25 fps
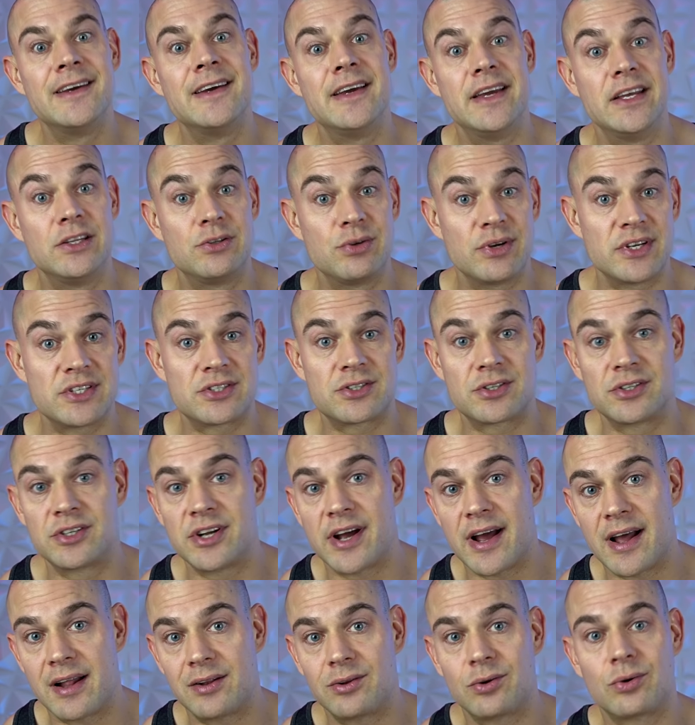into
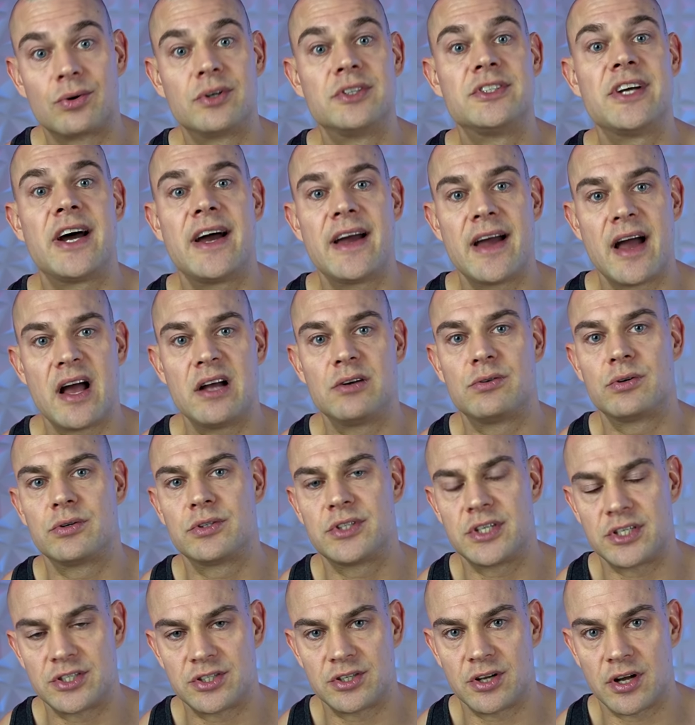estradiol or
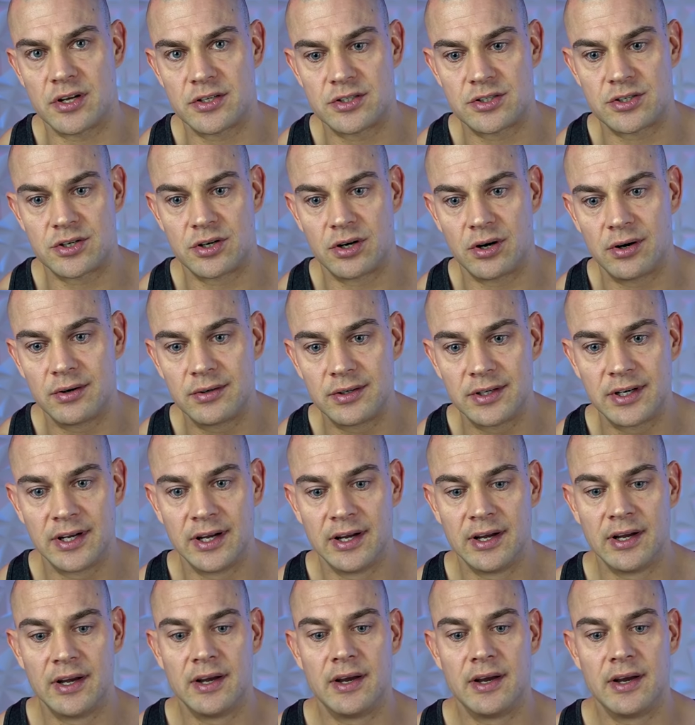dihydrotestosterone.